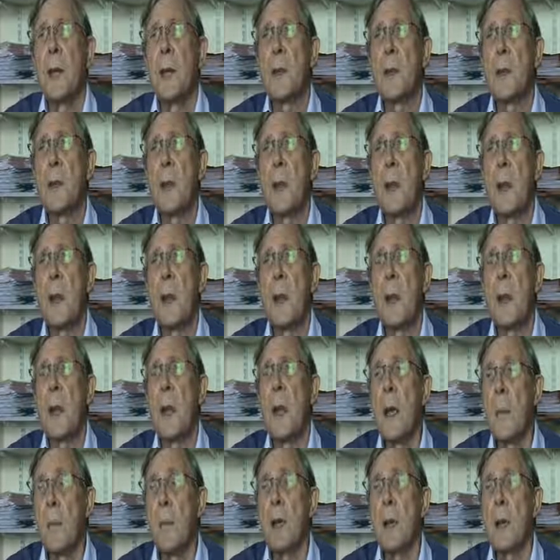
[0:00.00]
is
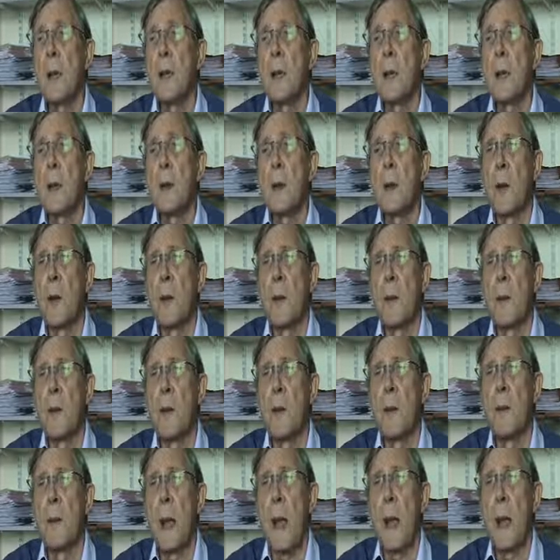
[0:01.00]
really implicit
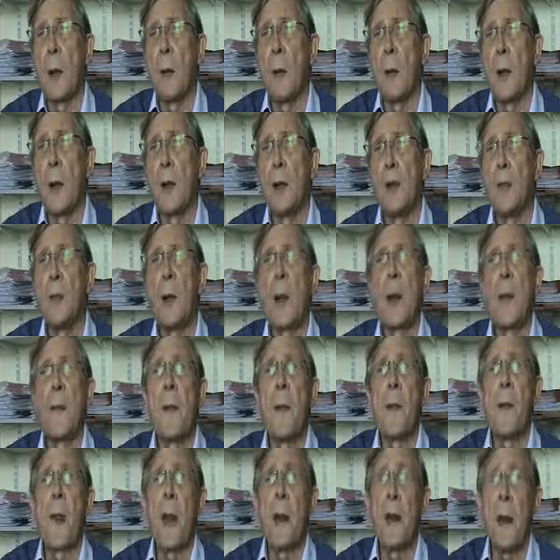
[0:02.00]
knowledge of language
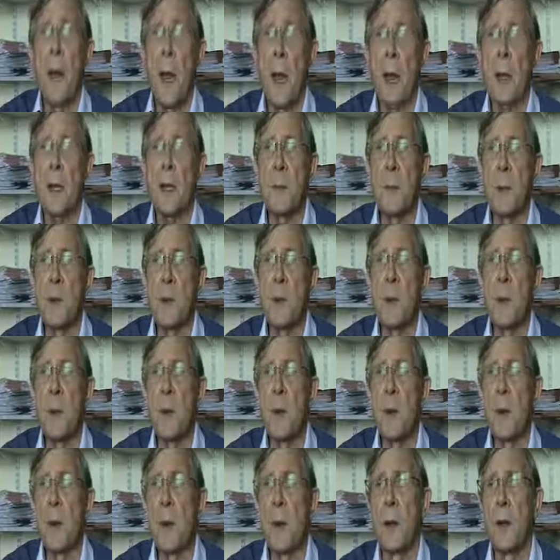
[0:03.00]
rather than
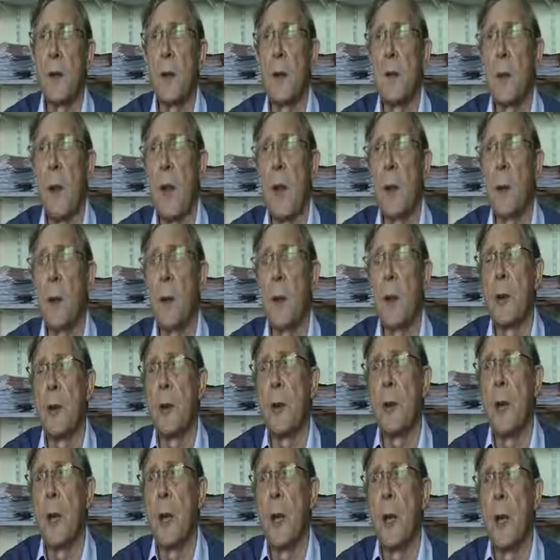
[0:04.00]
explicit knowledge of
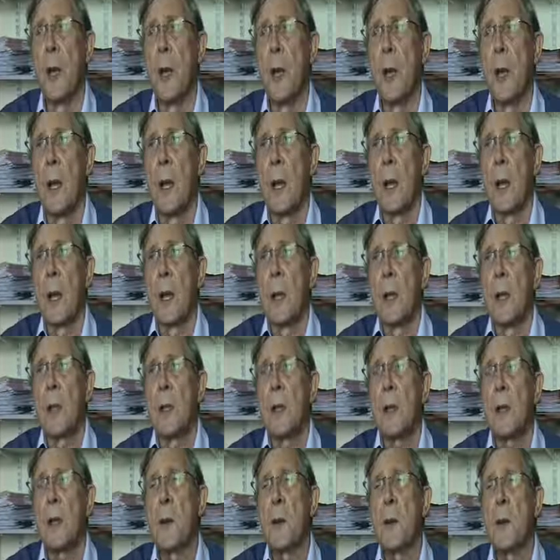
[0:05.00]
language.
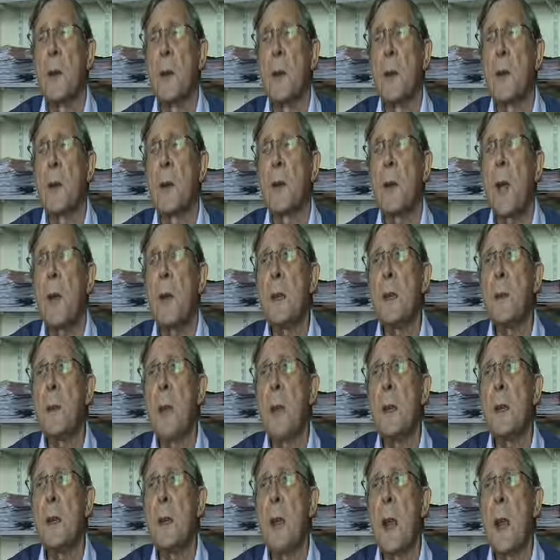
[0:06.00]
So
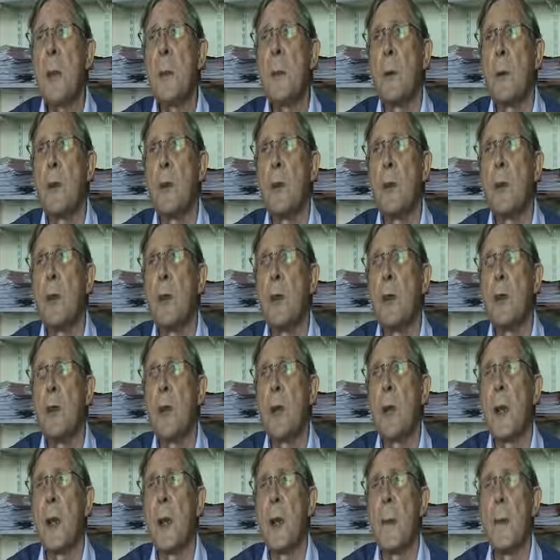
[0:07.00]
task-based language
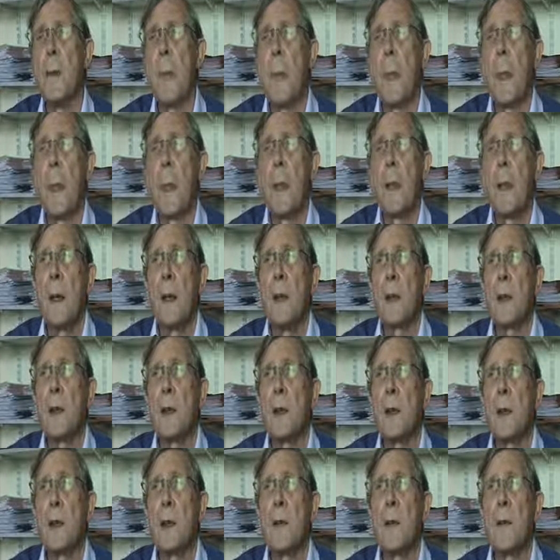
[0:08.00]
teaching
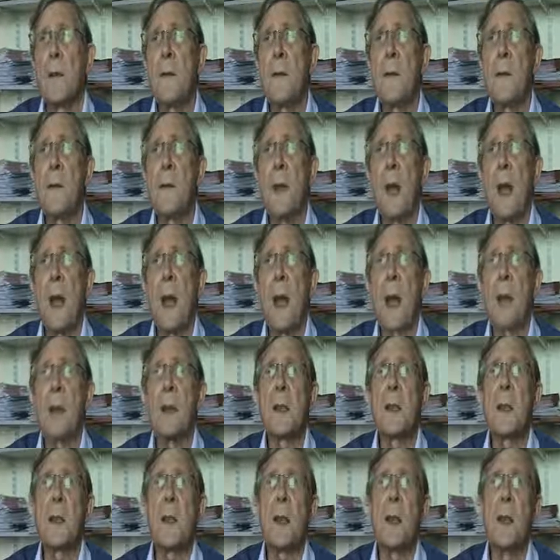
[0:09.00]
serves
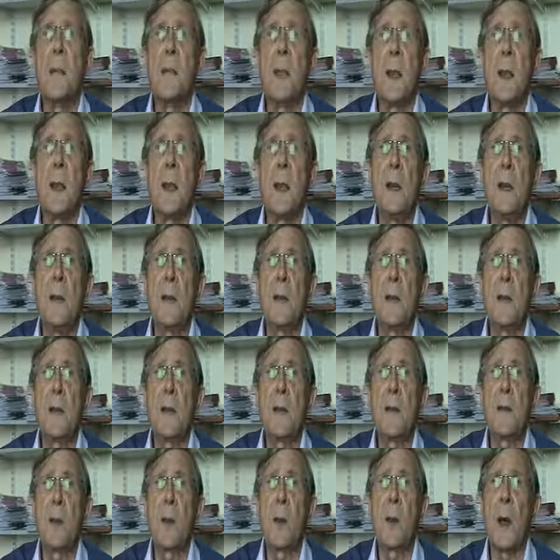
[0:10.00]
as a
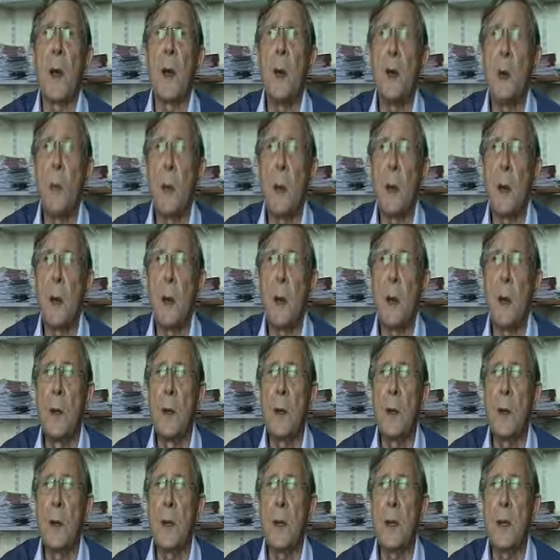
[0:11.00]
means for helping
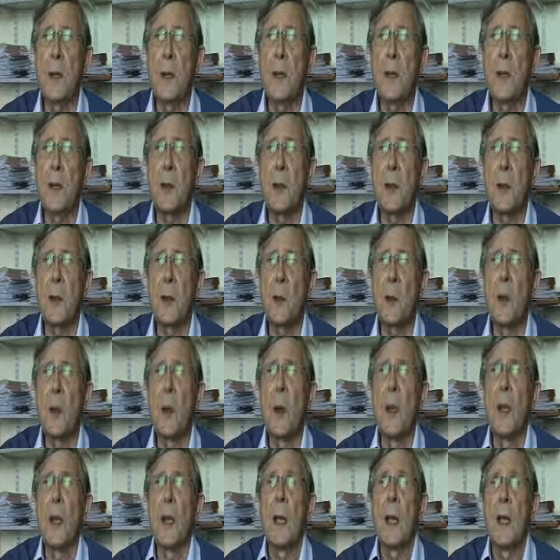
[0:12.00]
learners
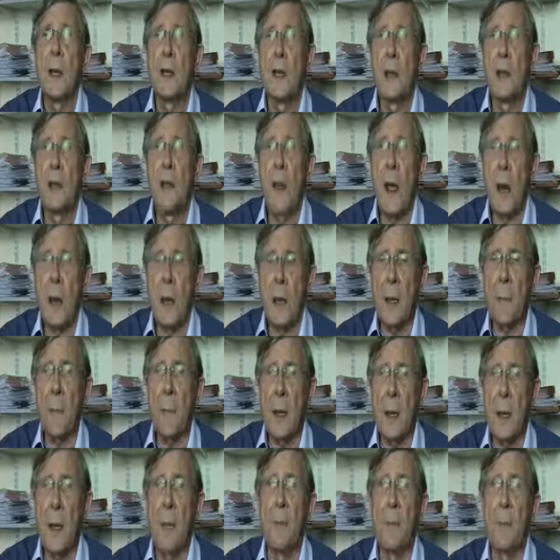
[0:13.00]
to
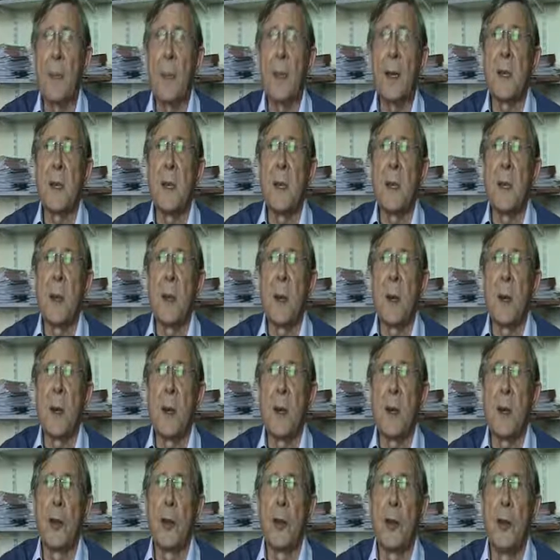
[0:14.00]
develop implicit
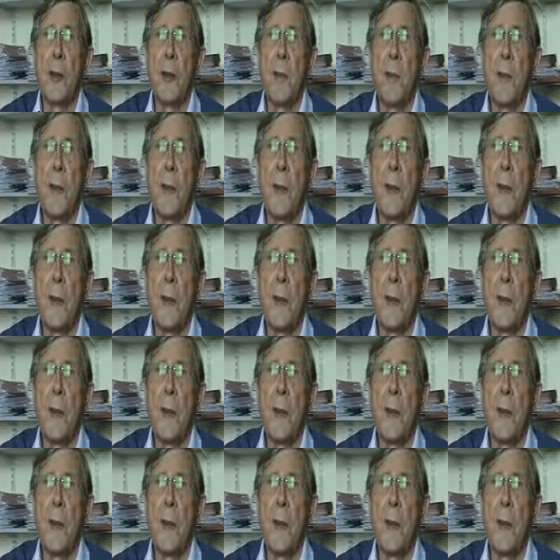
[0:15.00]
knowledge.